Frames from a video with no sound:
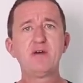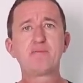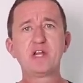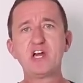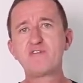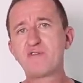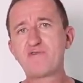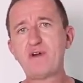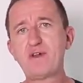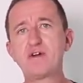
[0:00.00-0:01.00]
Blurry
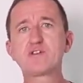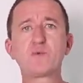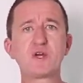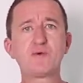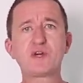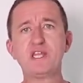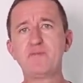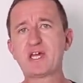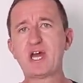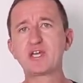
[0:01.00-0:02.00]
photos, we all get
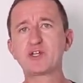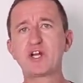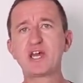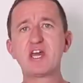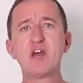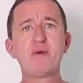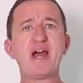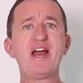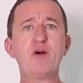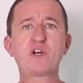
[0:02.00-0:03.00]
them occasionally, but
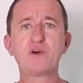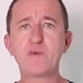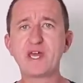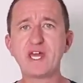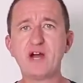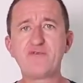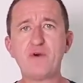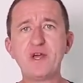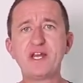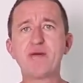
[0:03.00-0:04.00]
how can we
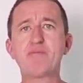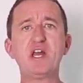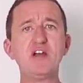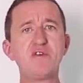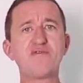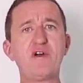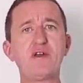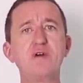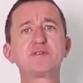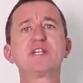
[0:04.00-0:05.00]
avoid it? Blurry
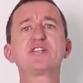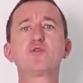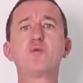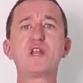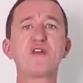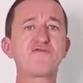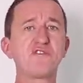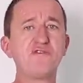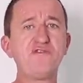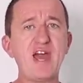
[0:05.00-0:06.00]
photos, unless you want it
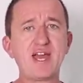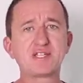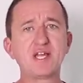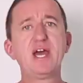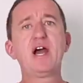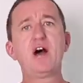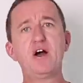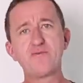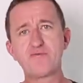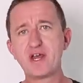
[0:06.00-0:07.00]
for effect,
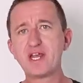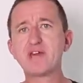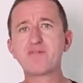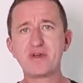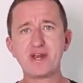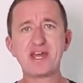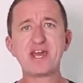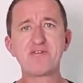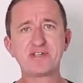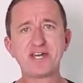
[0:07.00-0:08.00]
are really, really
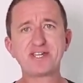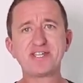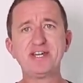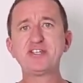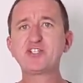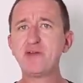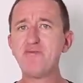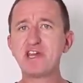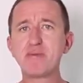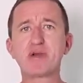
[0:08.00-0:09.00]
irritating. And
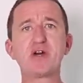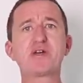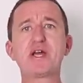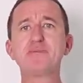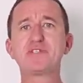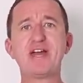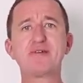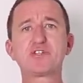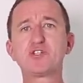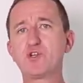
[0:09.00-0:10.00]
generally blur comes
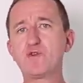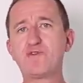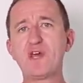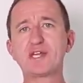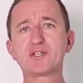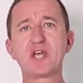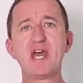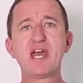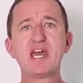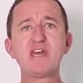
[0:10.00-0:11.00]
down to two things,
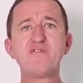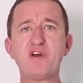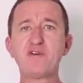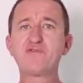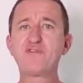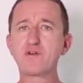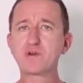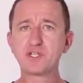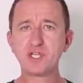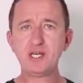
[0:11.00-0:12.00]
either
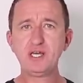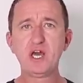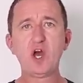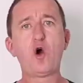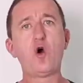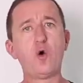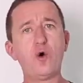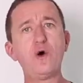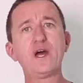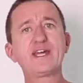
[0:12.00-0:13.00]
focusing
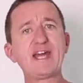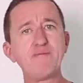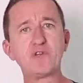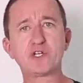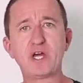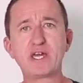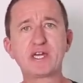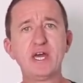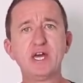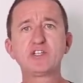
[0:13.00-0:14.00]
or camera
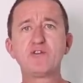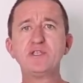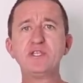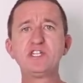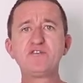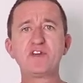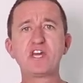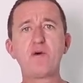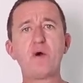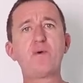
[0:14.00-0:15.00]
shake. So in this
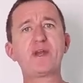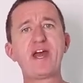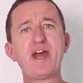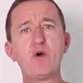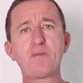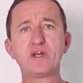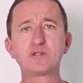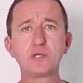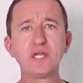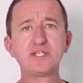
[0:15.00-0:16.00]
video, I wanna help
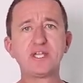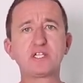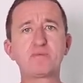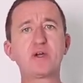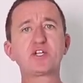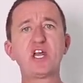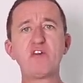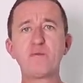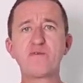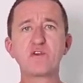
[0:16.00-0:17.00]
address this by
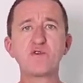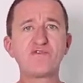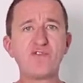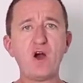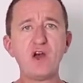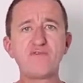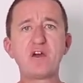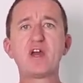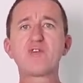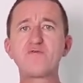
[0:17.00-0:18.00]
sharing with you five
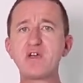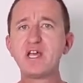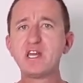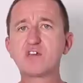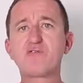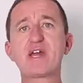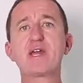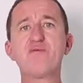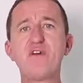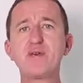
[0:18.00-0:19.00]
really great
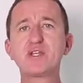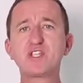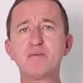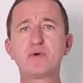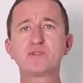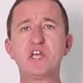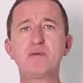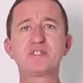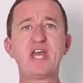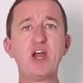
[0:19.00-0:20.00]
and very simple
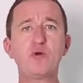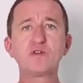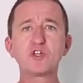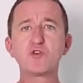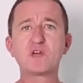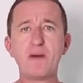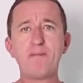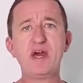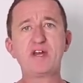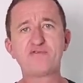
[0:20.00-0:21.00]
tips to help you
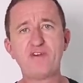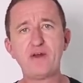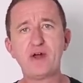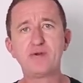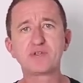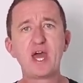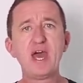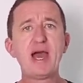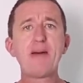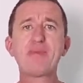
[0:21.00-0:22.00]
get better photos.
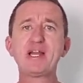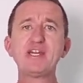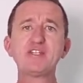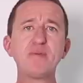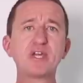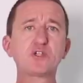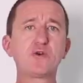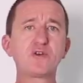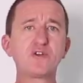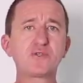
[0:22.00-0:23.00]
And please make
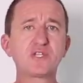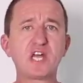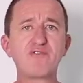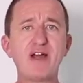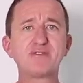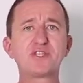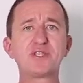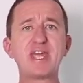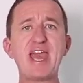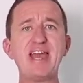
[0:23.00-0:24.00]
sure you stick around to
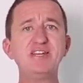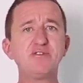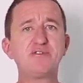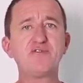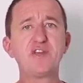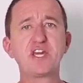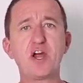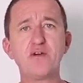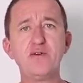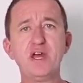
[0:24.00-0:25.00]
the end of the
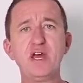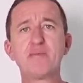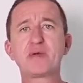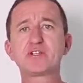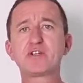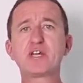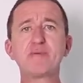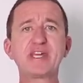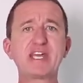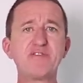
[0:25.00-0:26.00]
video because I'm gonna
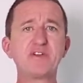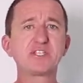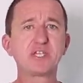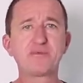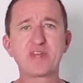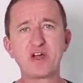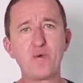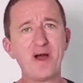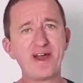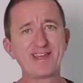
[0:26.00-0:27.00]
be giving something
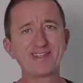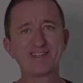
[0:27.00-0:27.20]
away.